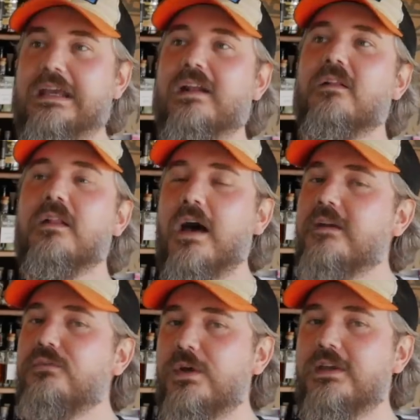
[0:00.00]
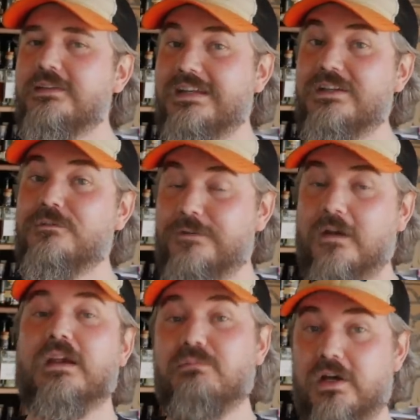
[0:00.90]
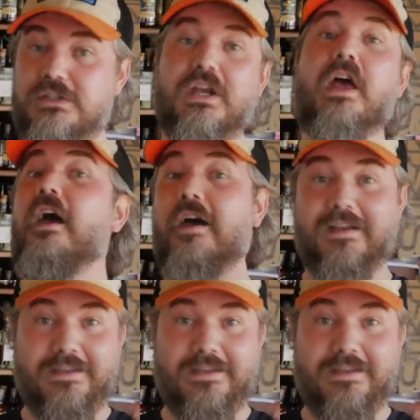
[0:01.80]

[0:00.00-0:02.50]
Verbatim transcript: in a lot of ways, it is very much a